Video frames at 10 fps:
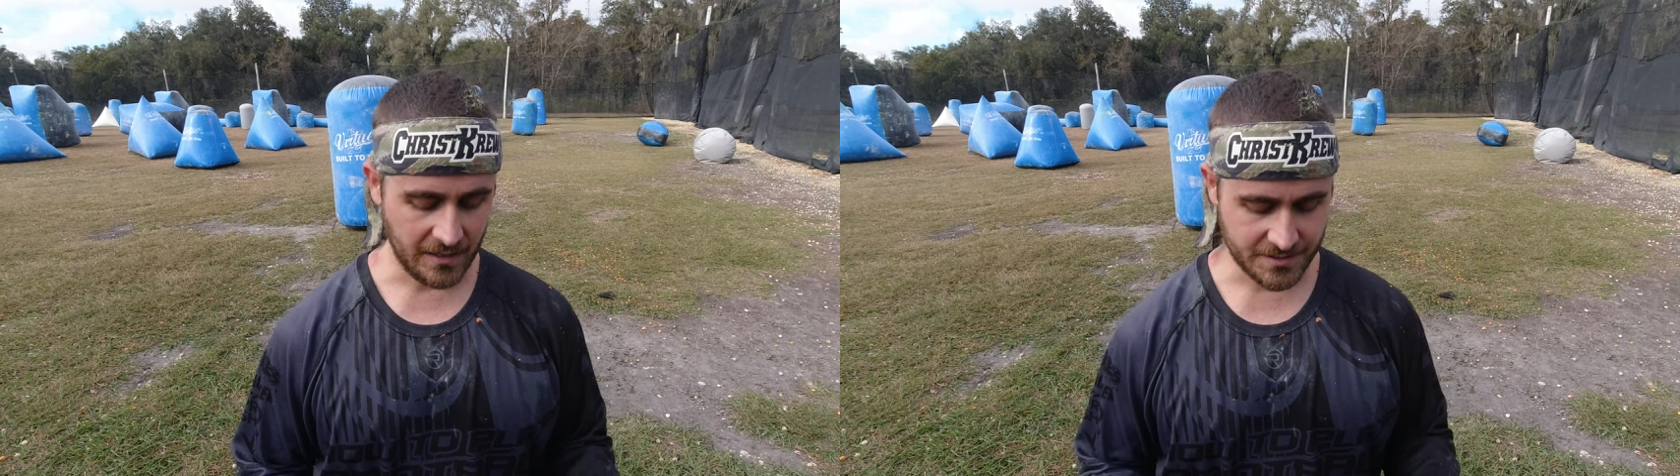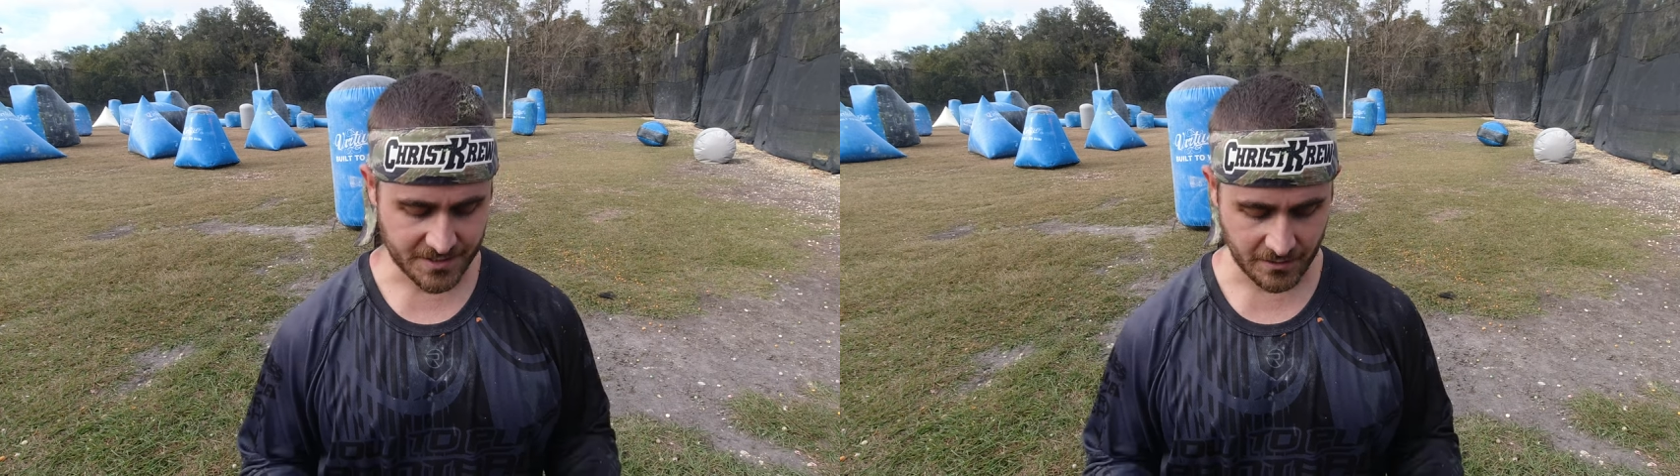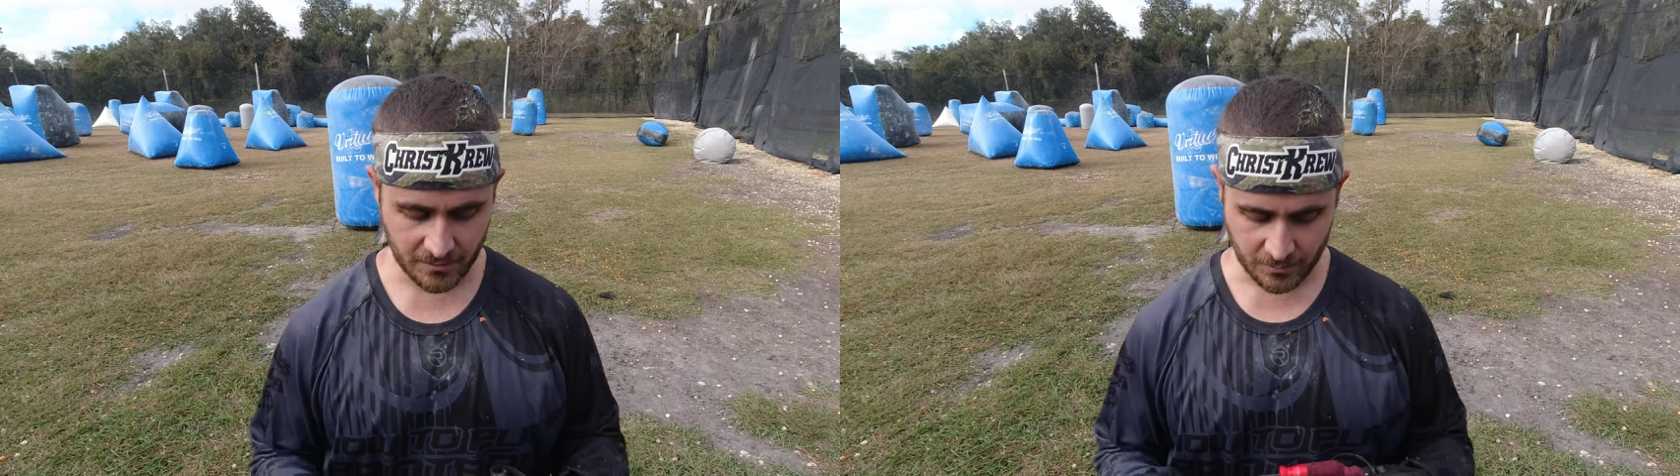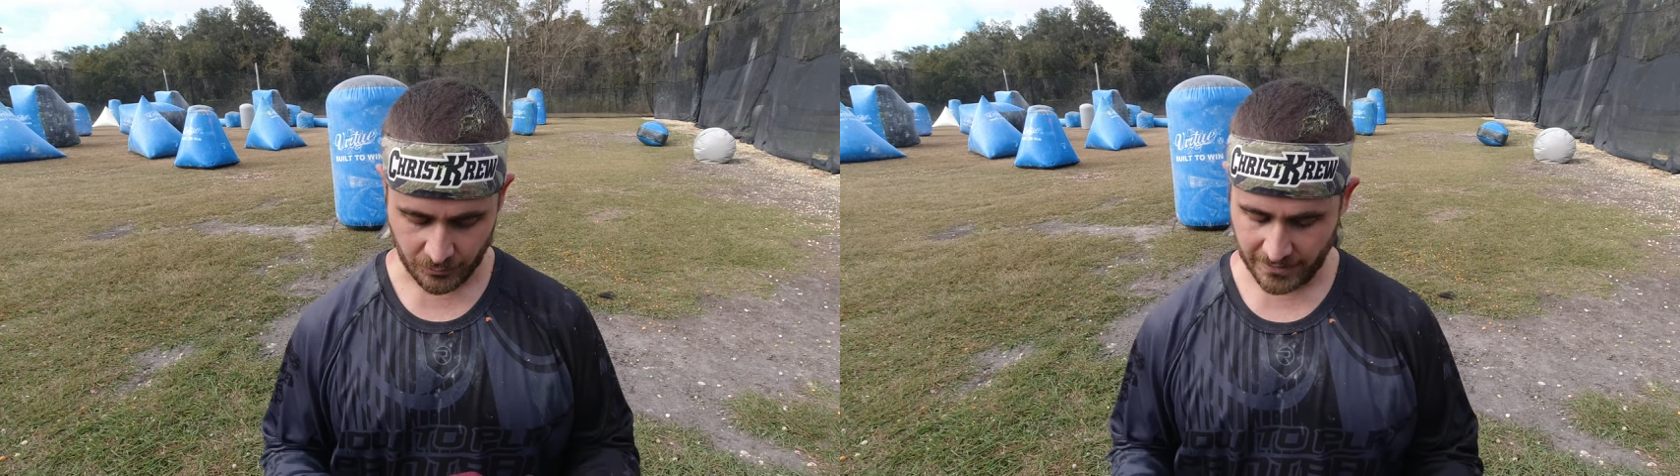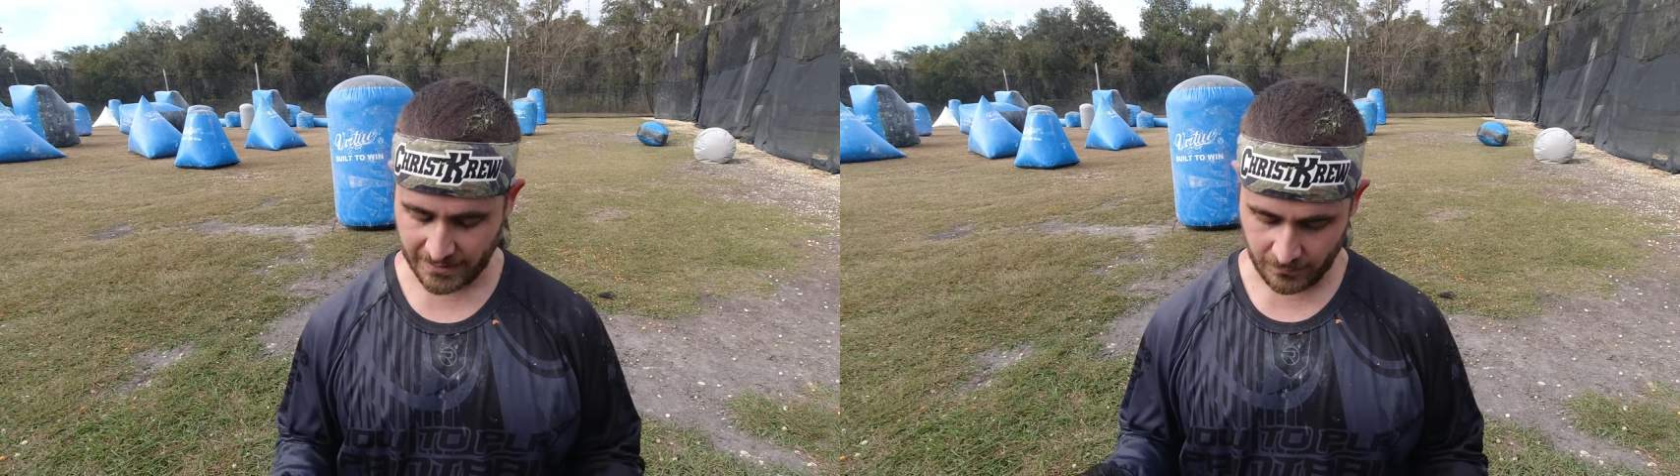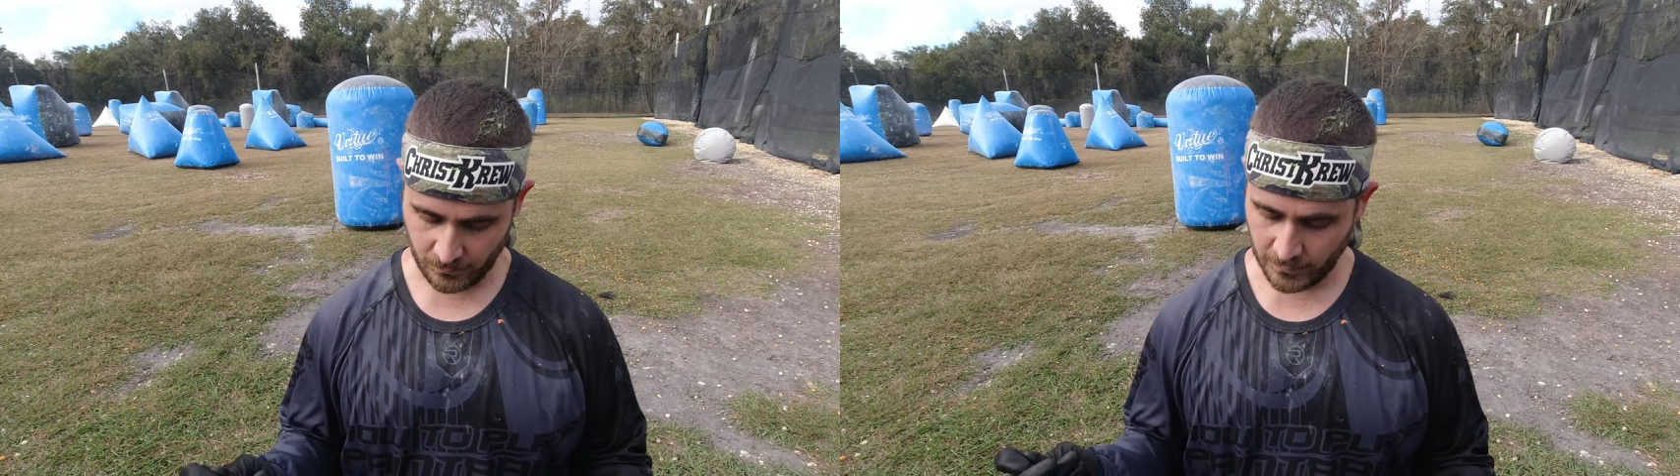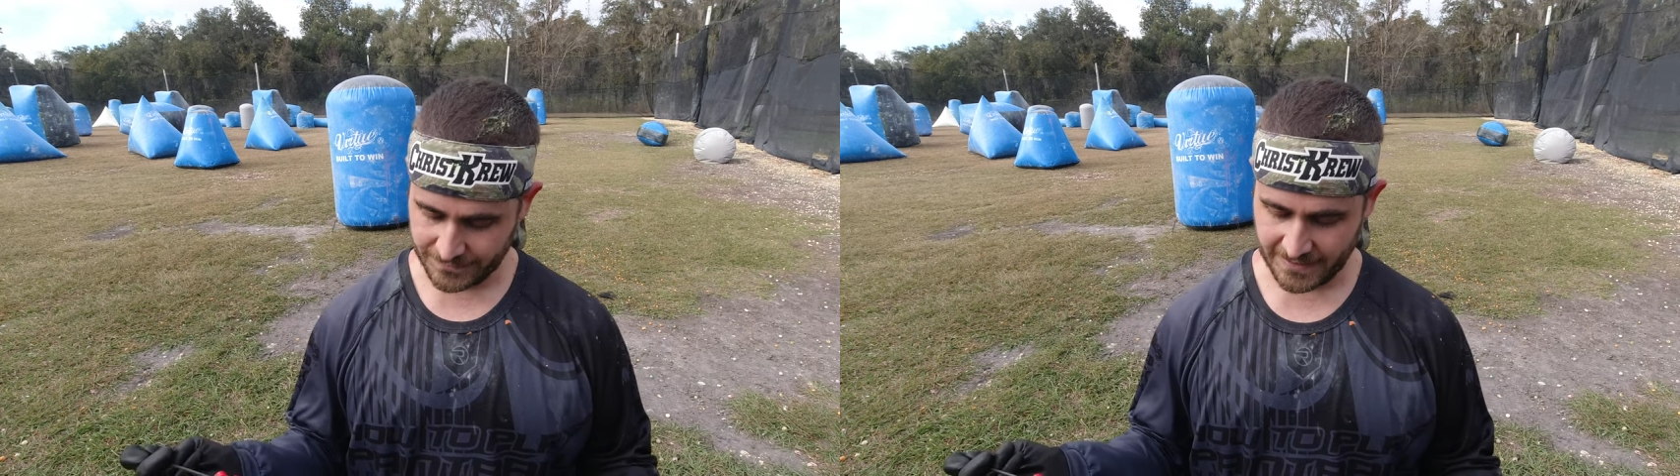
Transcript: So Greg, what